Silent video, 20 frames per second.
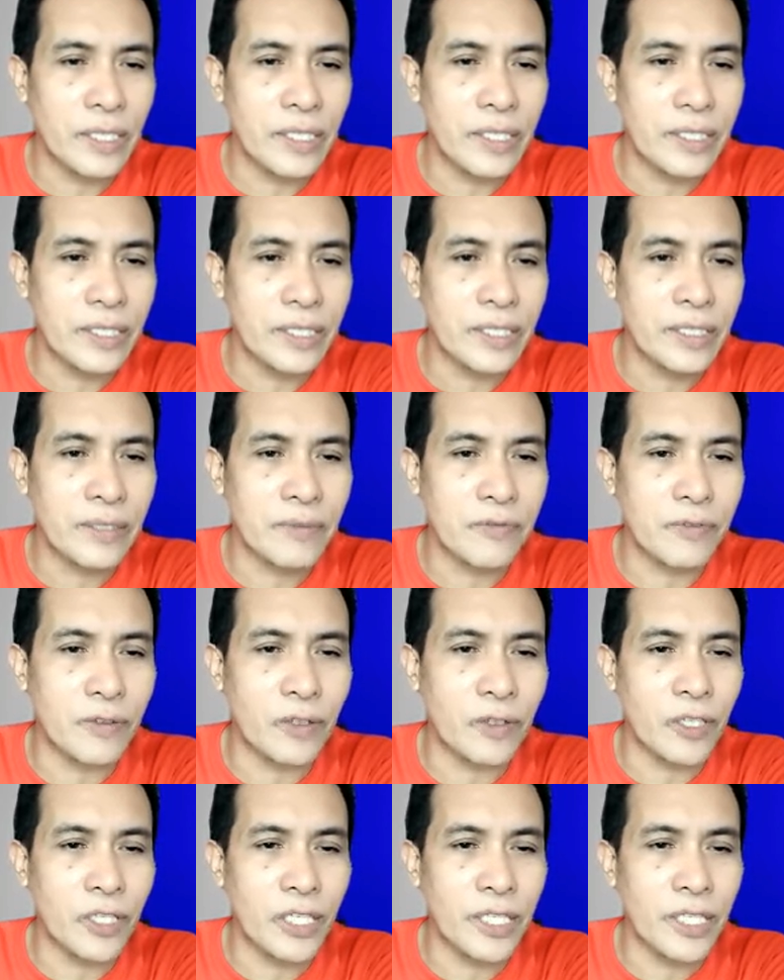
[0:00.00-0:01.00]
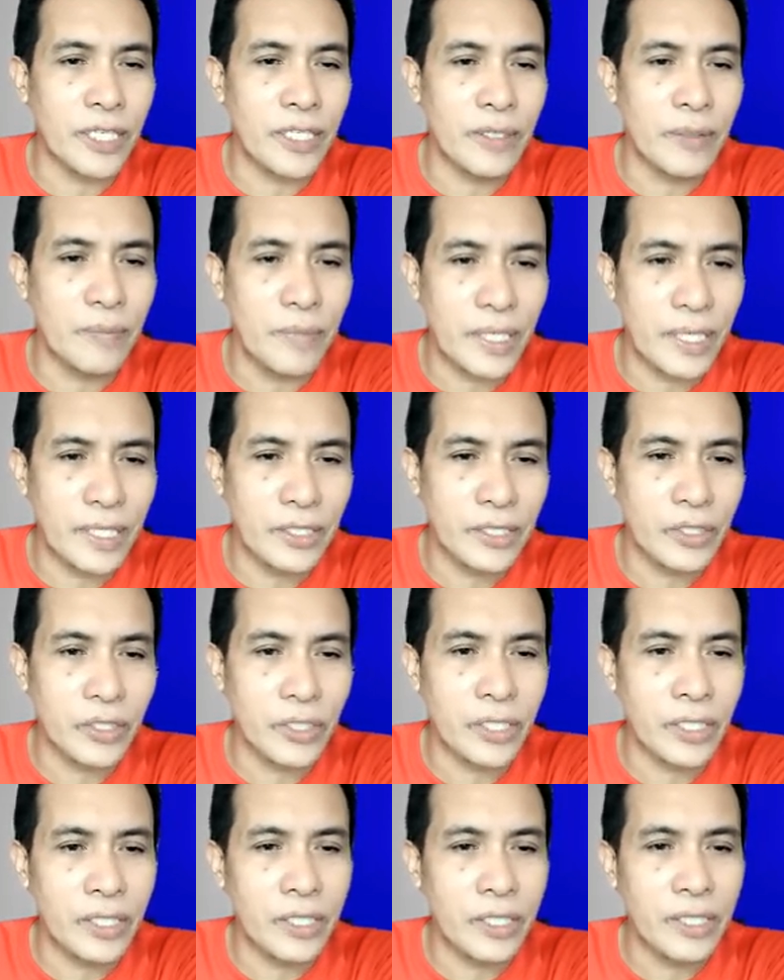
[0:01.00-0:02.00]
6 for the
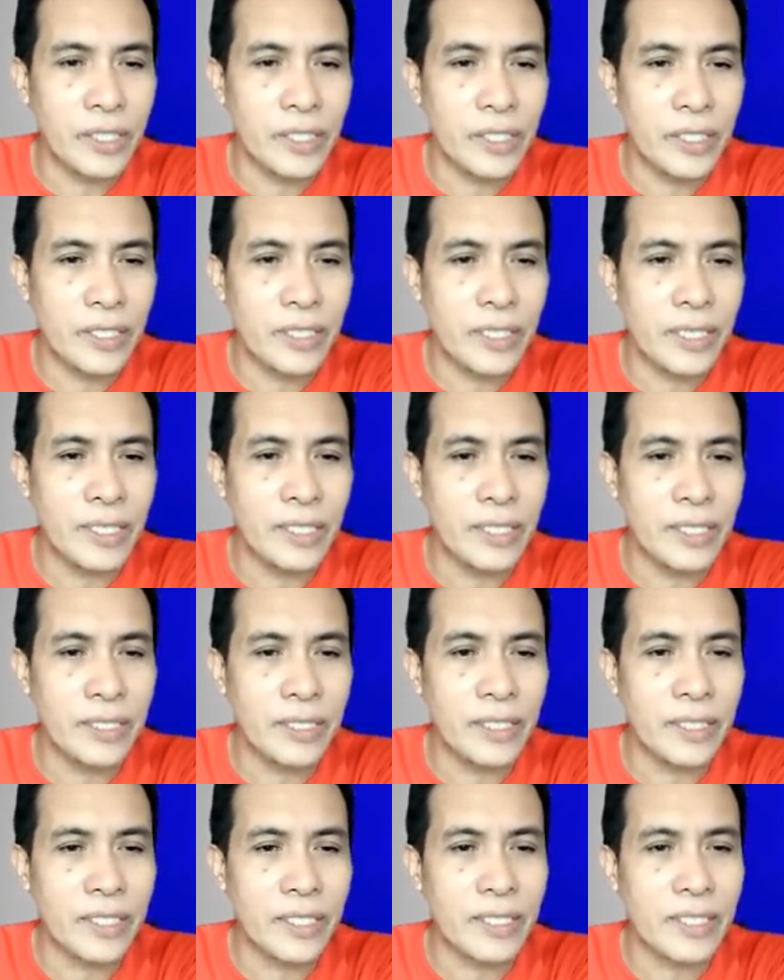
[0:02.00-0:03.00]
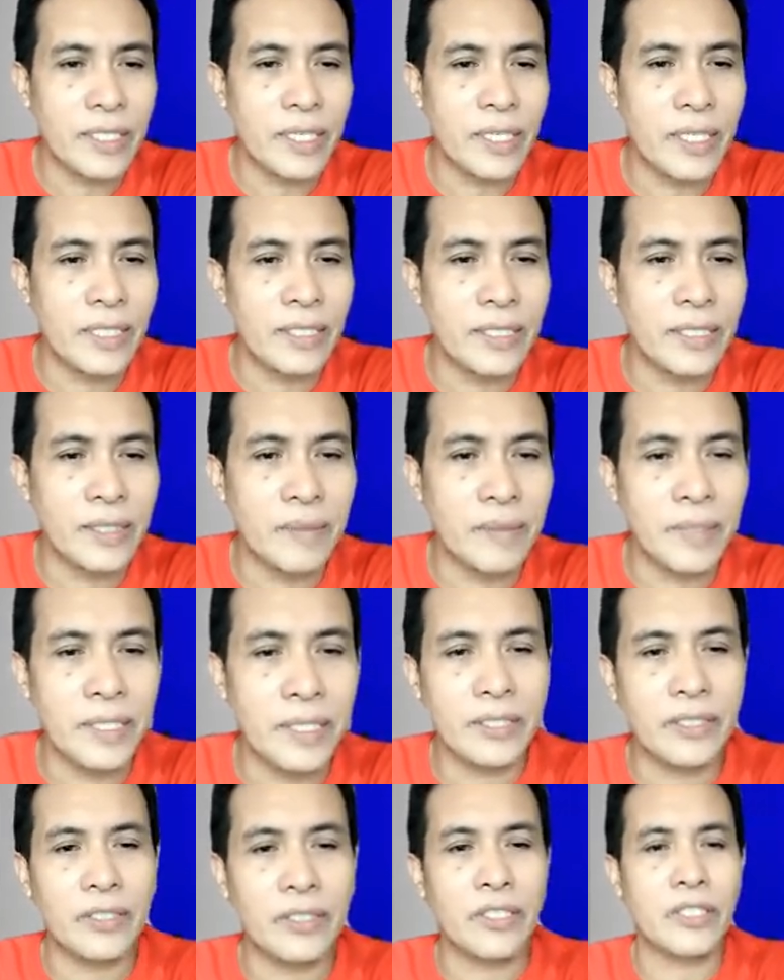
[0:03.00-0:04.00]
numerator, 10 is the
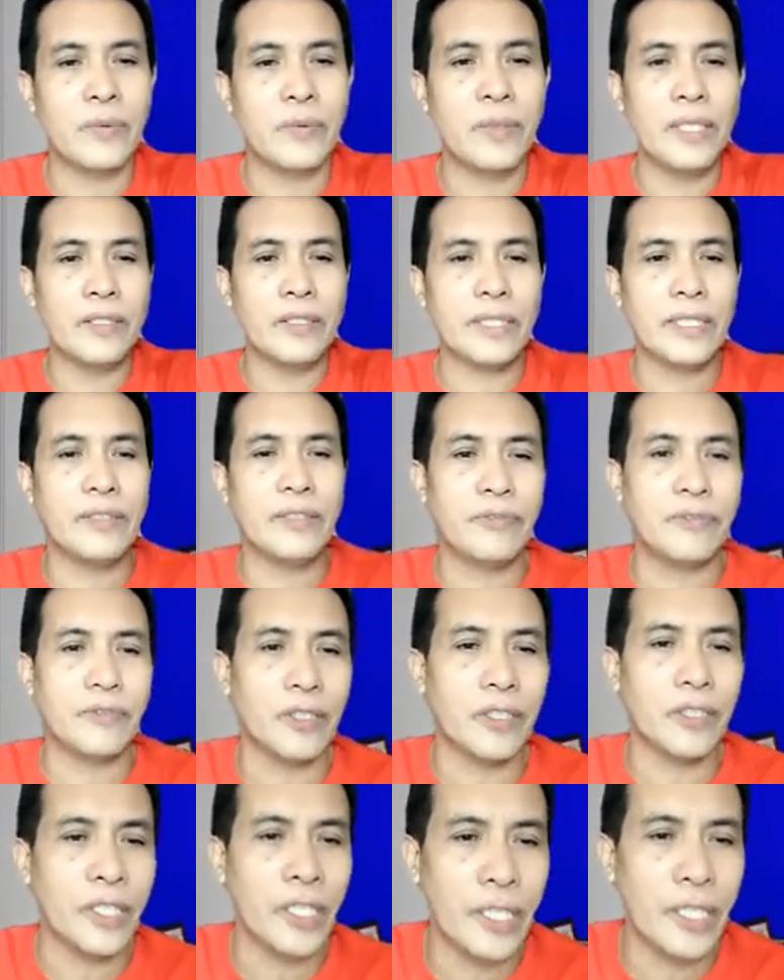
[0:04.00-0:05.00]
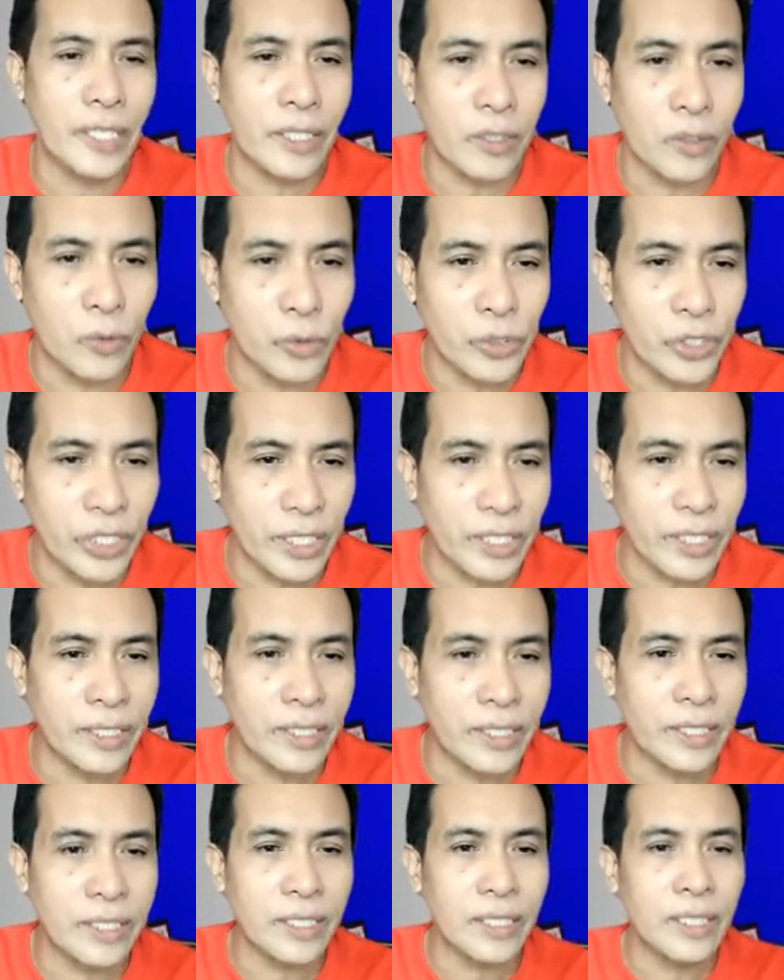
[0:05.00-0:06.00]
denominator. So we're looking for the
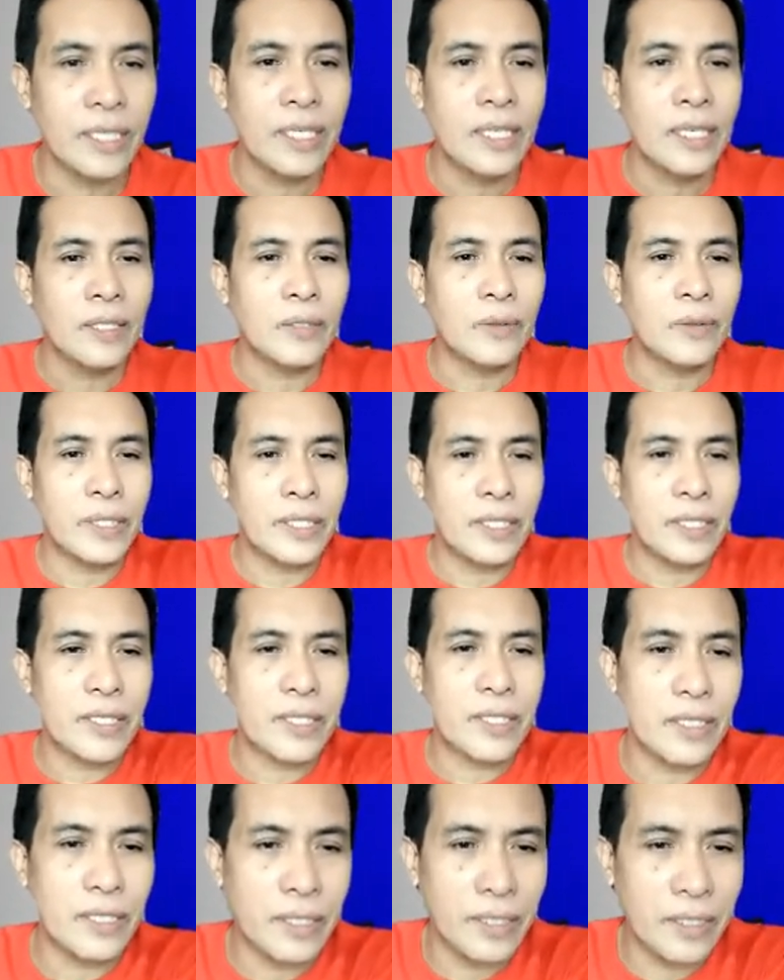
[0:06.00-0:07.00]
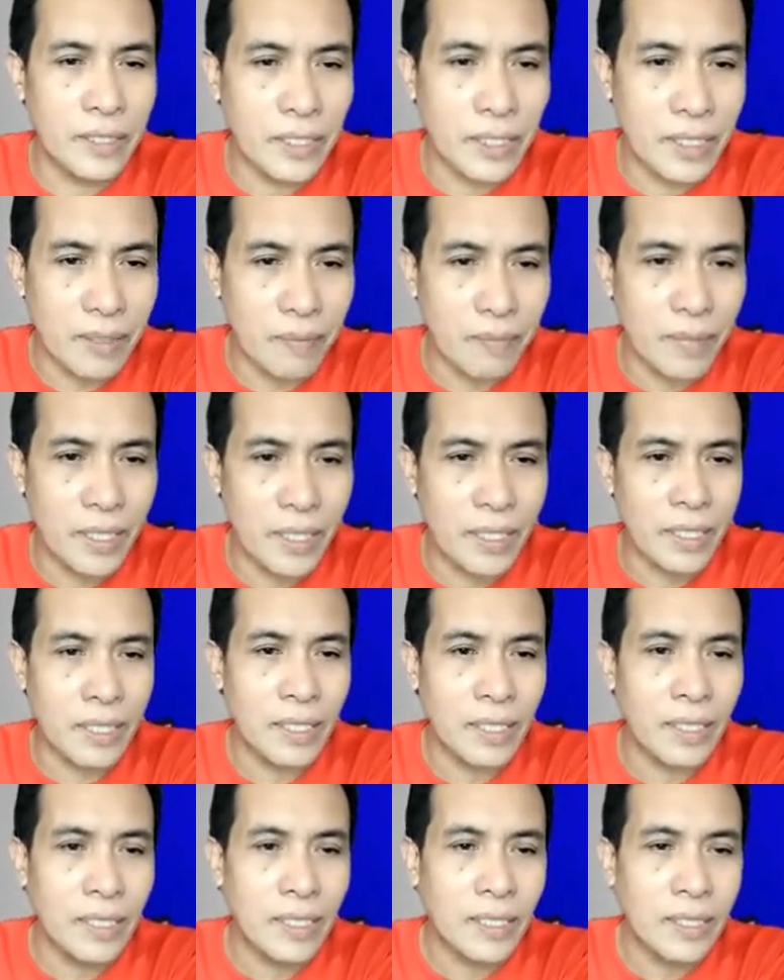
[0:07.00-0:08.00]
quotient, which is a decimal
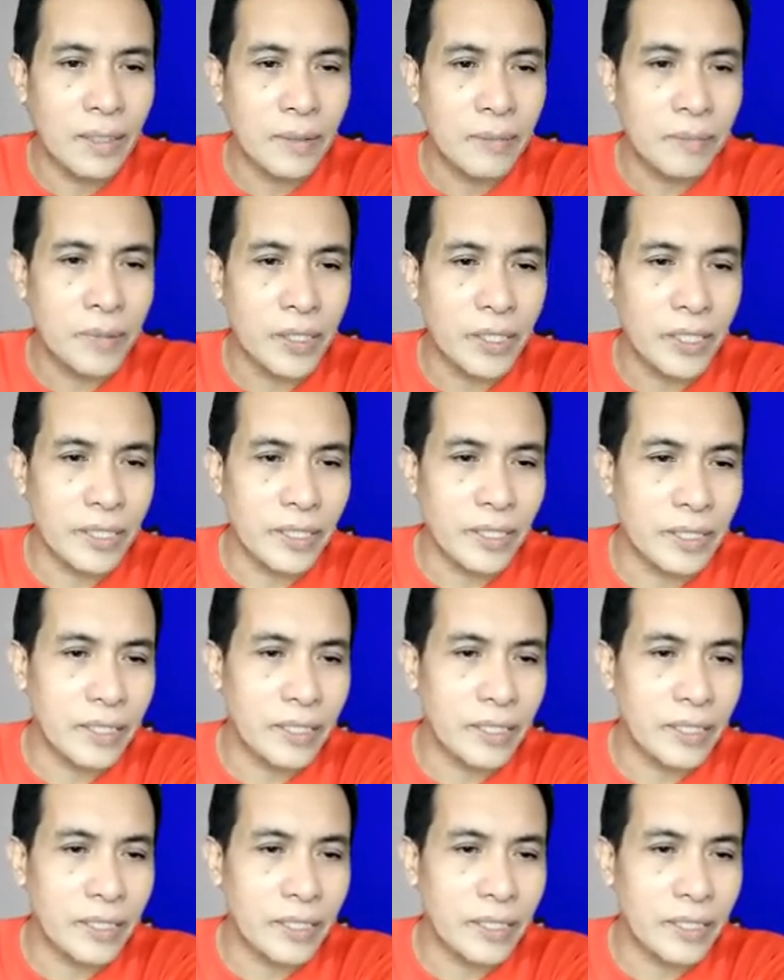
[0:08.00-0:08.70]
point.